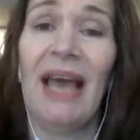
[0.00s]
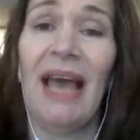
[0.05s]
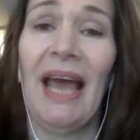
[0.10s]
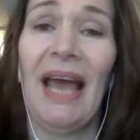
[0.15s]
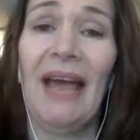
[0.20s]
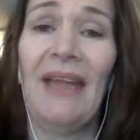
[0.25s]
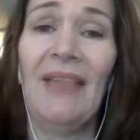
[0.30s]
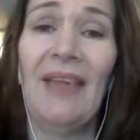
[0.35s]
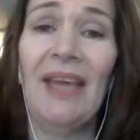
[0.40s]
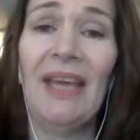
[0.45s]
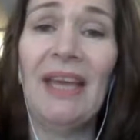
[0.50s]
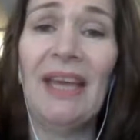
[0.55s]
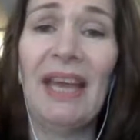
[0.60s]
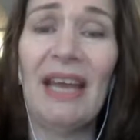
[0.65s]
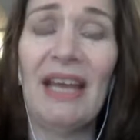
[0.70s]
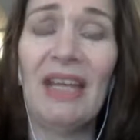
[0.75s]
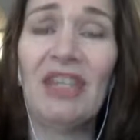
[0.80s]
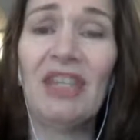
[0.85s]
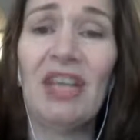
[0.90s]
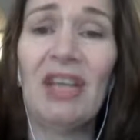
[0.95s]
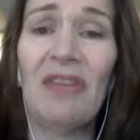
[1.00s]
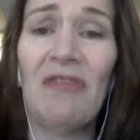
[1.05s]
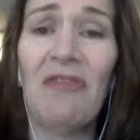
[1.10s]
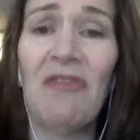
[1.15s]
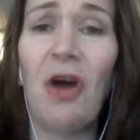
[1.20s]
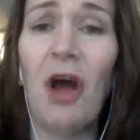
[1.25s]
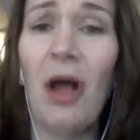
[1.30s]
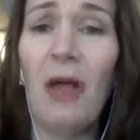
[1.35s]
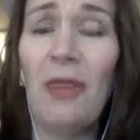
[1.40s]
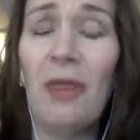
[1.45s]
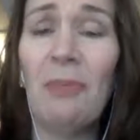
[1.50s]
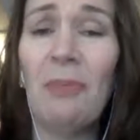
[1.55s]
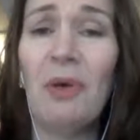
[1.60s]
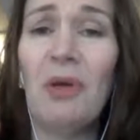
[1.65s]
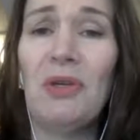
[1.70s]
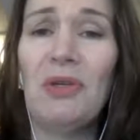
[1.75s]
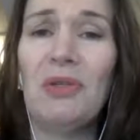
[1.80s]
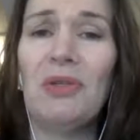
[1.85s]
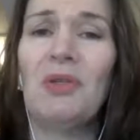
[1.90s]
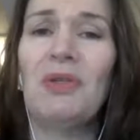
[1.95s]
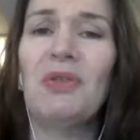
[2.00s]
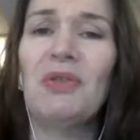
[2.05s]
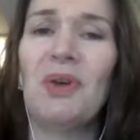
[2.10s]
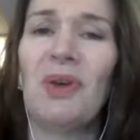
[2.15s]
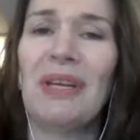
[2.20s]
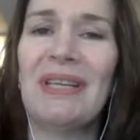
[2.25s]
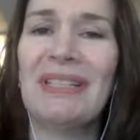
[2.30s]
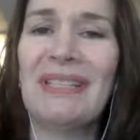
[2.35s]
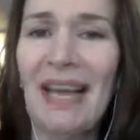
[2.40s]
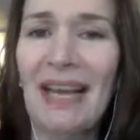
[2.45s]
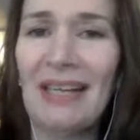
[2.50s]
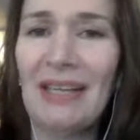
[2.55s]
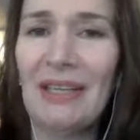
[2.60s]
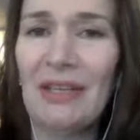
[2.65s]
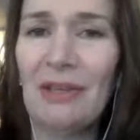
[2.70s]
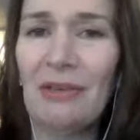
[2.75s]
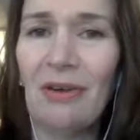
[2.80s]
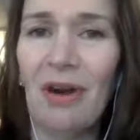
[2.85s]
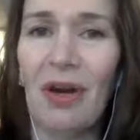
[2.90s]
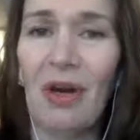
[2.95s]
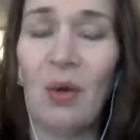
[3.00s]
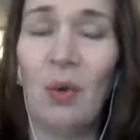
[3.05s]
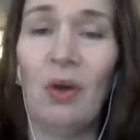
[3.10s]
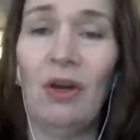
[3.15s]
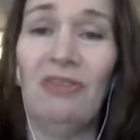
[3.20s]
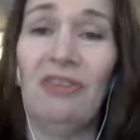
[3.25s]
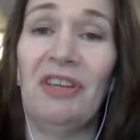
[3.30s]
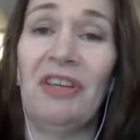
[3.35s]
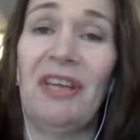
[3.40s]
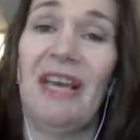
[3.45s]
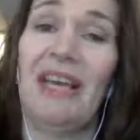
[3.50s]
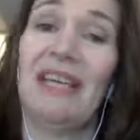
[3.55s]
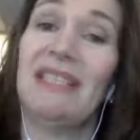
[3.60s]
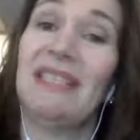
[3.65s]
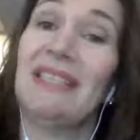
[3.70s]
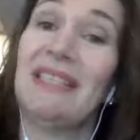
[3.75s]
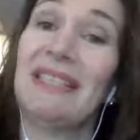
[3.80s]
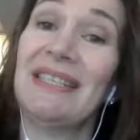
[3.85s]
and they can actually find the person who's got exactly the right qualifications,